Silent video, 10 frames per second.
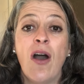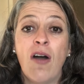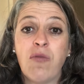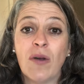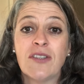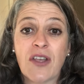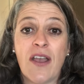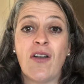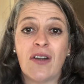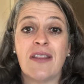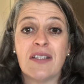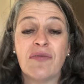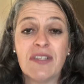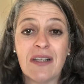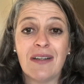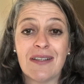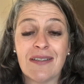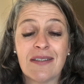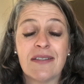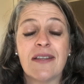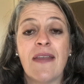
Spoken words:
of what's going on in this physical existence,